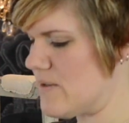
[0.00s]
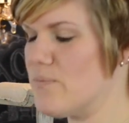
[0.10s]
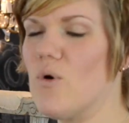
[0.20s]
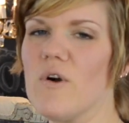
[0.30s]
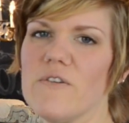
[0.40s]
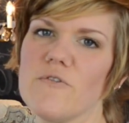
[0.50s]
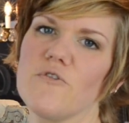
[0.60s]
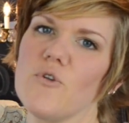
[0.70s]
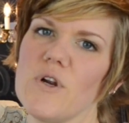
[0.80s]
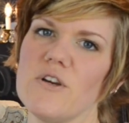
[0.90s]
important
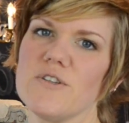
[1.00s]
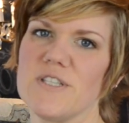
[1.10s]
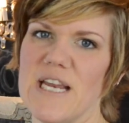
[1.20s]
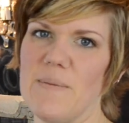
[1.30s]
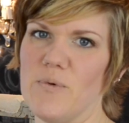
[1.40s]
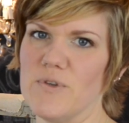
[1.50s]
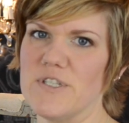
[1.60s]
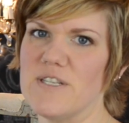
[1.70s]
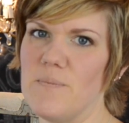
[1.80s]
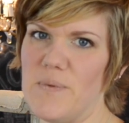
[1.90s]
for your
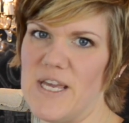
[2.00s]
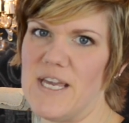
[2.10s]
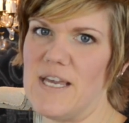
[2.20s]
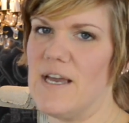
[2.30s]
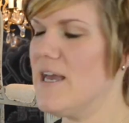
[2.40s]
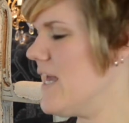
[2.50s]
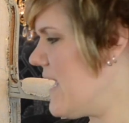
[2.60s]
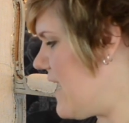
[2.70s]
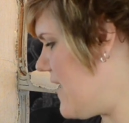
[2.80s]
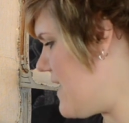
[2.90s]
staples to be
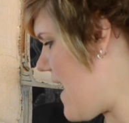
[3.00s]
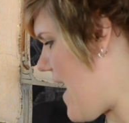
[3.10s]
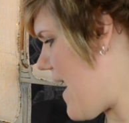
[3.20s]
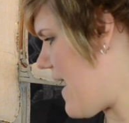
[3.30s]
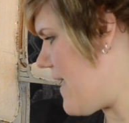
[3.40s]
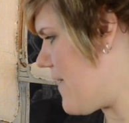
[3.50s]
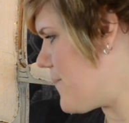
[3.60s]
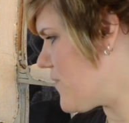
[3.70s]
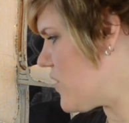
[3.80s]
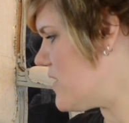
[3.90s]
in a
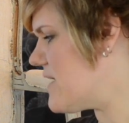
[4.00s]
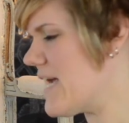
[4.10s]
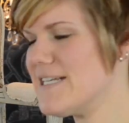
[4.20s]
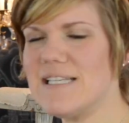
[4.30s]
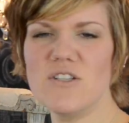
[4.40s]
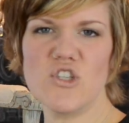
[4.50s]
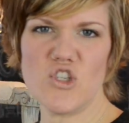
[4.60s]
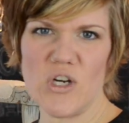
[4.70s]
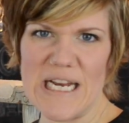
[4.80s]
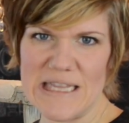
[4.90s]
nice and
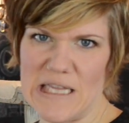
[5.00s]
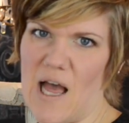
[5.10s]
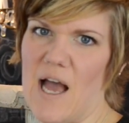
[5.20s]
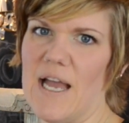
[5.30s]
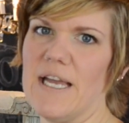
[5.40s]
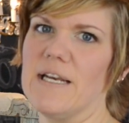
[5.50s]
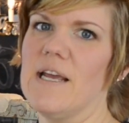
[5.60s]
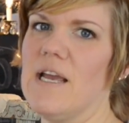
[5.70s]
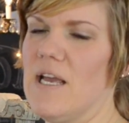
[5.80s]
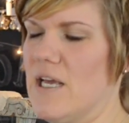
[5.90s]
straight line,
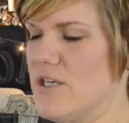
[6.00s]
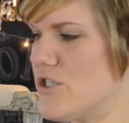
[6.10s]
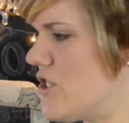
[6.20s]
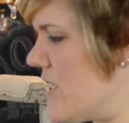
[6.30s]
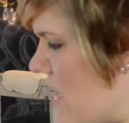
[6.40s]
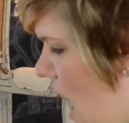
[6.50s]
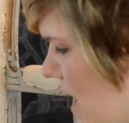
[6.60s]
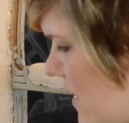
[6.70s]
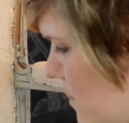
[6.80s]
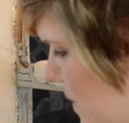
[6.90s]
to not
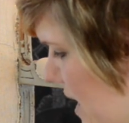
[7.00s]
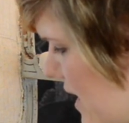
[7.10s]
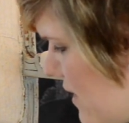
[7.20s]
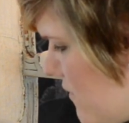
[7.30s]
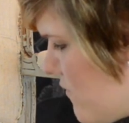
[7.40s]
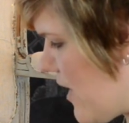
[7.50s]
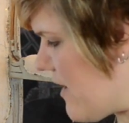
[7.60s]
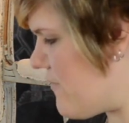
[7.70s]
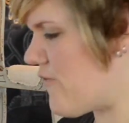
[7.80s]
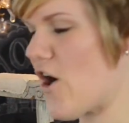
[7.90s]
be
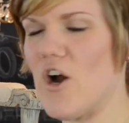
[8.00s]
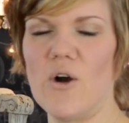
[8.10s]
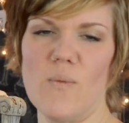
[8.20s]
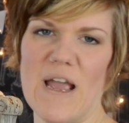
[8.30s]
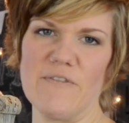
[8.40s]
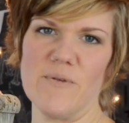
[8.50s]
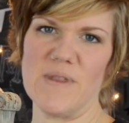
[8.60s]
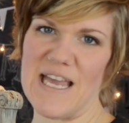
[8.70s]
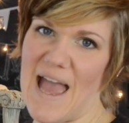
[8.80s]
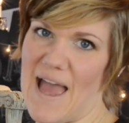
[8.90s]
very far away from
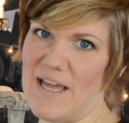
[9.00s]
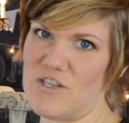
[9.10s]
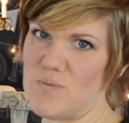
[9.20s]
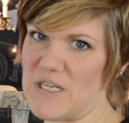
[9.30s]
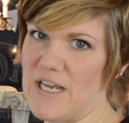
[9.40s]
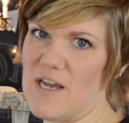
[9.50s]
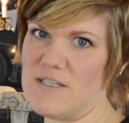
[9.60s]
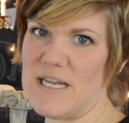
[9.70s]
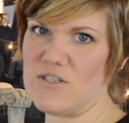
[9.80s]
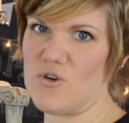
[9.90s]
the edge,
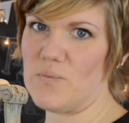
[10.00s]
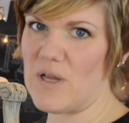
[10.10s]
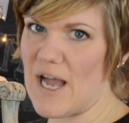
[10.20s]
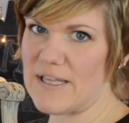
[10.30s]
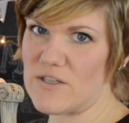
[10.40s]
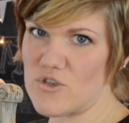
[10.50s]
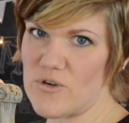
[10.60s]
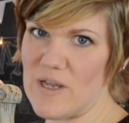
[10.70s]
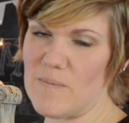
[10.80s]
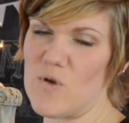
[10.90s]
because as you're applying the
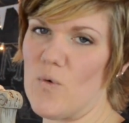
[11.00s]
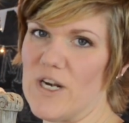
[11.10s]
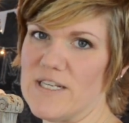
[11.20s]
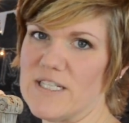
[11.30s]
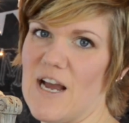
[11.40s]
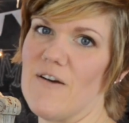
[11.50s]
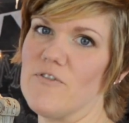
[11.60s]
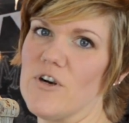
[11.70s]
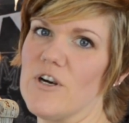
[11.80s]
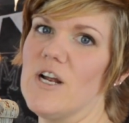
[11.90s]
trim, you want it to
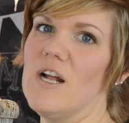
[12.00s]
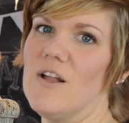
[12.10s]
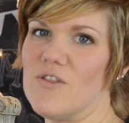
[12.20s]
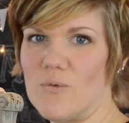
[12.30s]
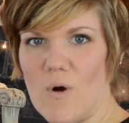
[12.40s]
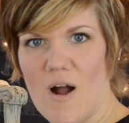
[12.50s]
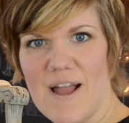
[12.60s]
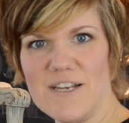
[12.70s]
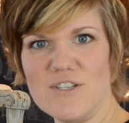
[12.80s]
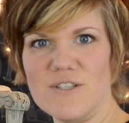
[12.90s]
cover the raw
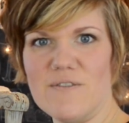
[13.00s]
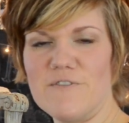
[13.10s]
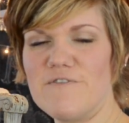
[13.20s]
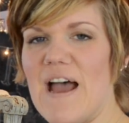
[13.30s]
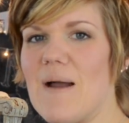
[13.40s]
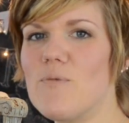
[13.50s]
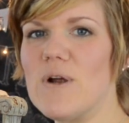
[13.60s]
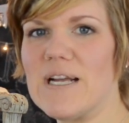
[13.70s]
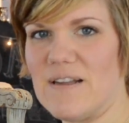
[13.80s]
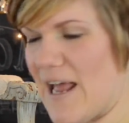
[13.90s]
edges of the
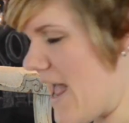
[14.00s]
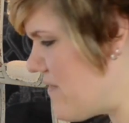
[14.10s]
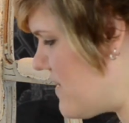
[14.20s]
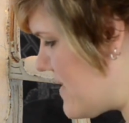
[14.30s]
fabric and the